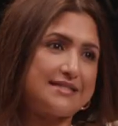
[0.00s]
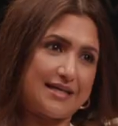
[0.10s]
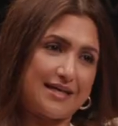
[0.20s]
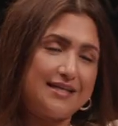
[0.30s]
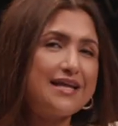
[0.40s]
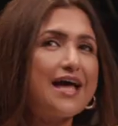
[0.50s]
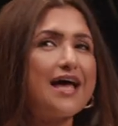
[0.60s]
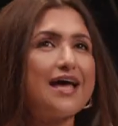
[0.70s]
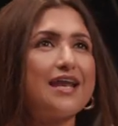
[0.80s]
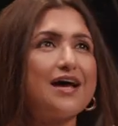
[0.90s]
It did.
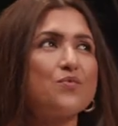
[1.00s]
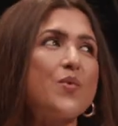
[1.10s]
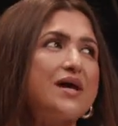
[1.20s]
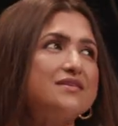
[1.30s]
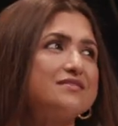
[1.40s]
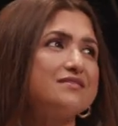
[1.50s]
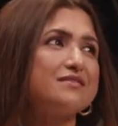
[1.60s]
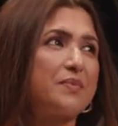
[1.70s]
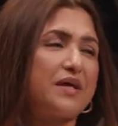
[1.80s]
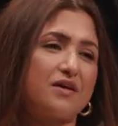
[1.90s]
And I went
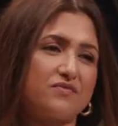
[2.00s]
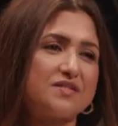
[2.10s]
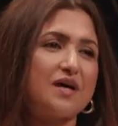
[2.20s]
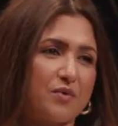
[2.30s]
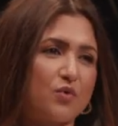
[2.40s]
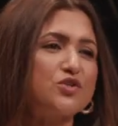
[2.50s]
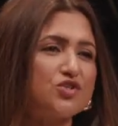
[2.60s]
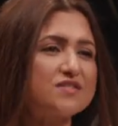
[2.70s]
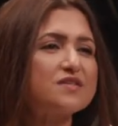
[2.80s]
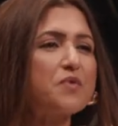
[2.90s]
in the peak of summer,
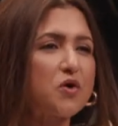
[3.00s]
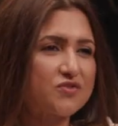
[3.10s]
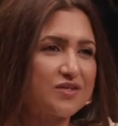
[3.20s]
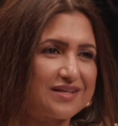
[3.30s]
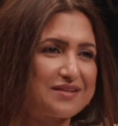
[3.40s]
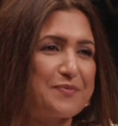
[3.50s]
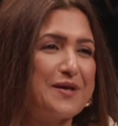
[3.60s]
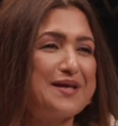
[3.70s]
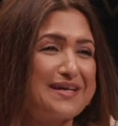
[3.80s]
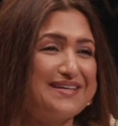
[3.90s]
which is supposedly the
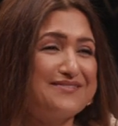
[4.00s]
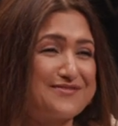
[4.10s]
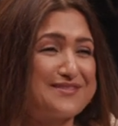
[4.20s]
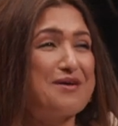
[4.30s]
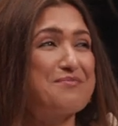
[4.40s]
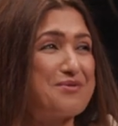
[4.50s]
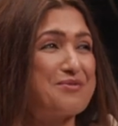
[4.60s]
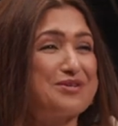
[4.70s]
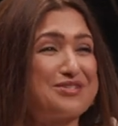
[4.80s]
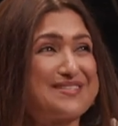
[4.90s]
peak of
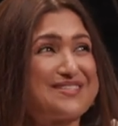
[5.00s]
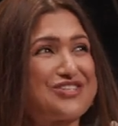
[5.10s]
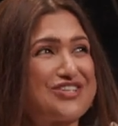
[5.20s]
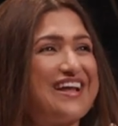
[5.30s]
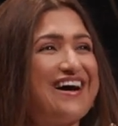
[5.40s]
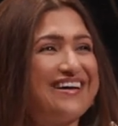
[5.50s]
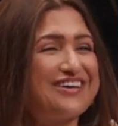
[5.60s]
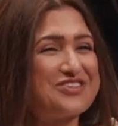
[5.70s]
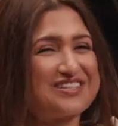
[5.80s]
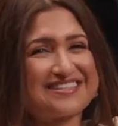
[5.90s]
summer, which is
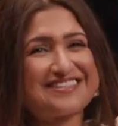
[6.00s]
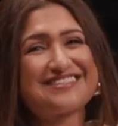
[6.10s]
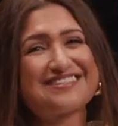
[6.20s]
July, August.